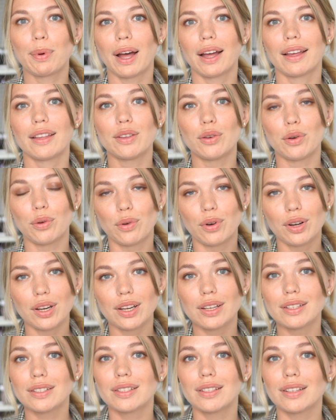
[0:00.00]
by your
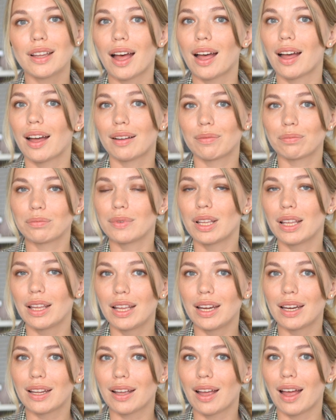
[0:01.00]
audience
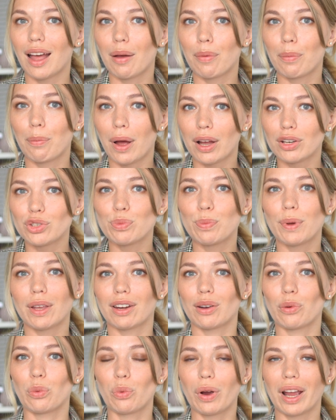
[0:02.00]
in a much
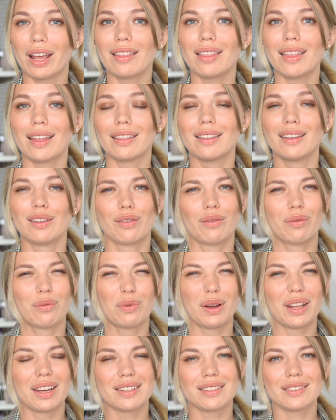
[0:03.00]
better way than
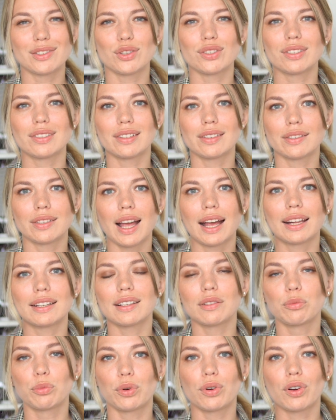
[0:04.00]
when it's just a
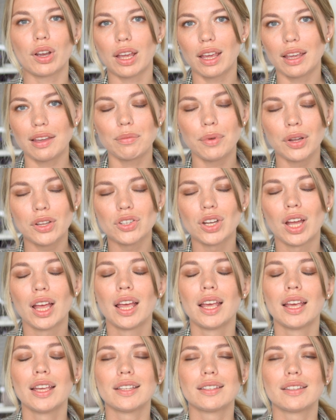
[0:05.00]
static, boring image.
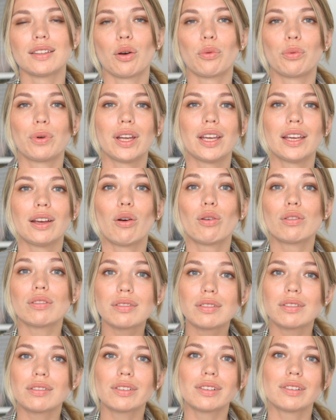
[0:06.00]
So we
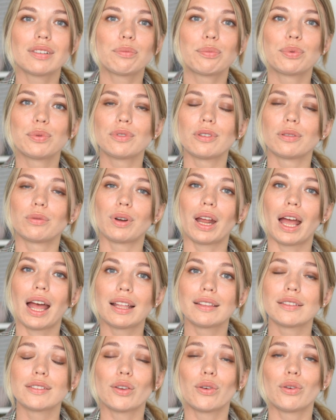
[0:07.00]
also gonna put our
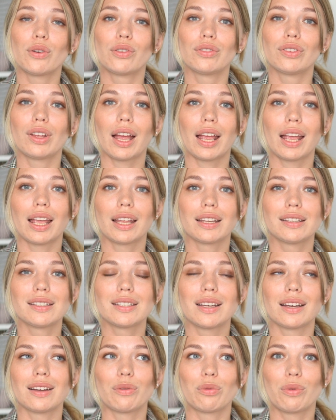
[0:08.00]
hands on,
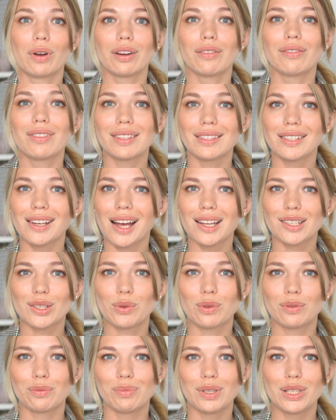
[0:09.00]
and one of the
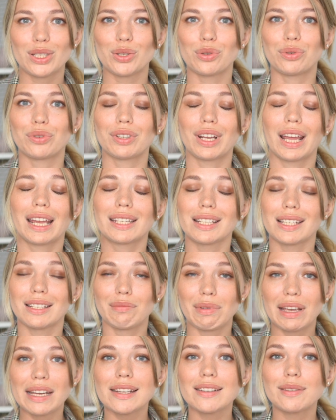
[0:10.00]
tasks will be to create
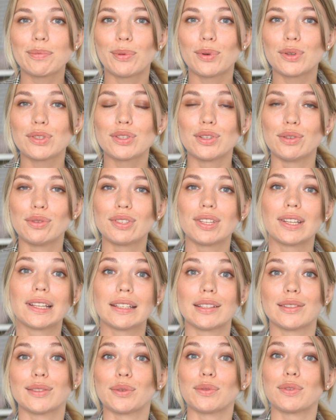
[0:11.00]
animated posts using
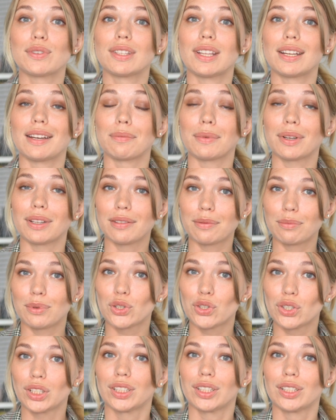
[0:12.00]
the tools that I'm gonna be
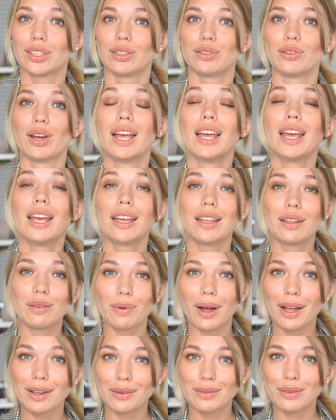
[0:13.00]
sharing you in
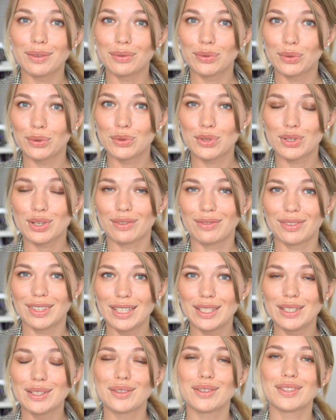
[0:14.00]
one of the future
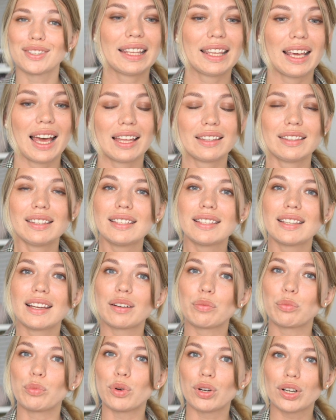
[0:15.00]
videos. Yeah, these
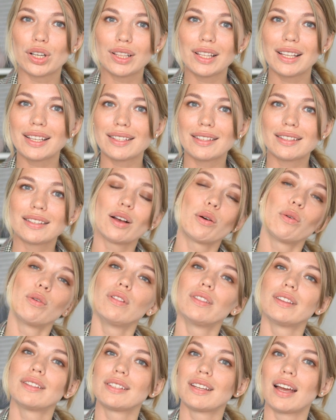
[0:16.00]
are more or less
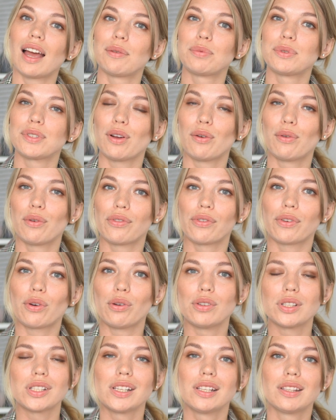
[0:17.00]
all the types of
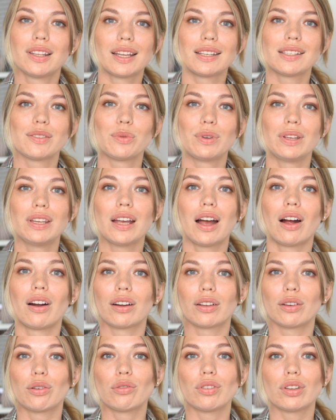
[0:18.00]
content that we
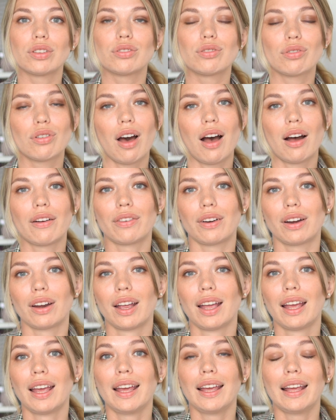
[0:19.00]
are going to cover
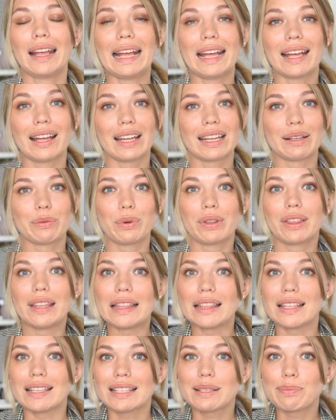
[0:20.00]
within the